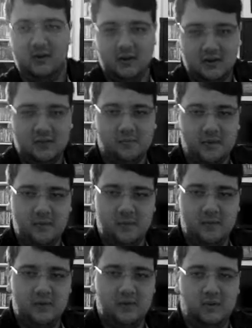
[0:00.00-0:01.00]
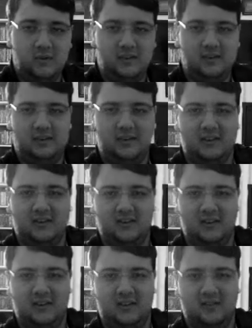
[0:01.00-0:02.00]
Hardigan played by Bruce Willis, like,
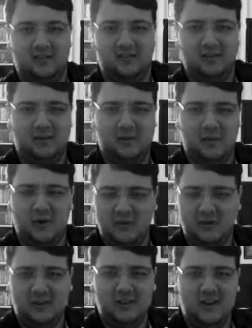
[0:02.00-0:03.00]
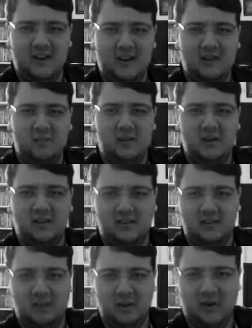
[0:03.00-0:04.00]
spiritually they get beaten
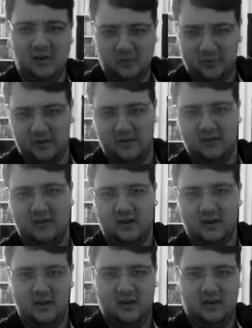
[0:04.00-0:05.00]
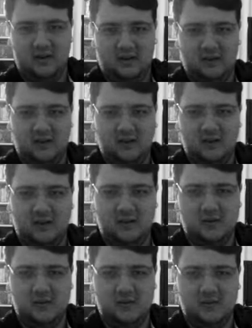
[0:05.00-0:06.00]
to pulp, and it's like,
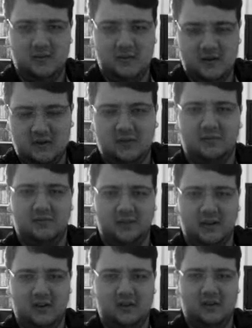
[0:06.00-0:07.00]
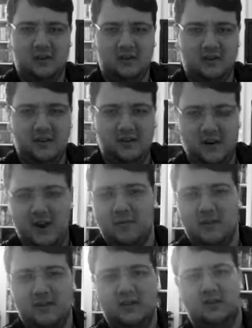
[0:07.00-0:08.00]
you feel like all the
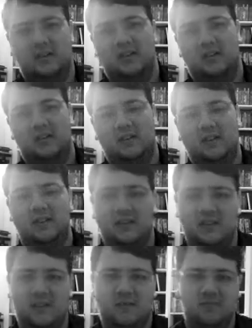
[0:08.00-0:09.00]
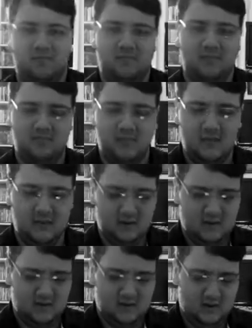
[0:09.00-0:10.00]
damage done to them,
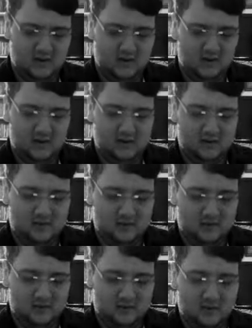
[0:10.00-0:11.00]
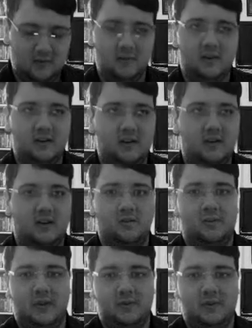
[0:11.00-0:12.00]
and it really
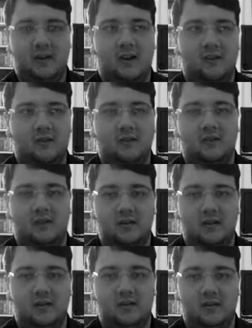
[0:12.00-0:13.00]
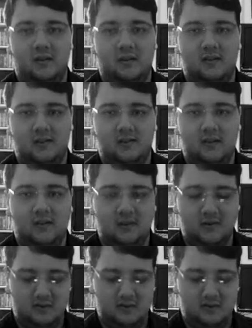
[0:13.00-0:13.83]
pops out in this,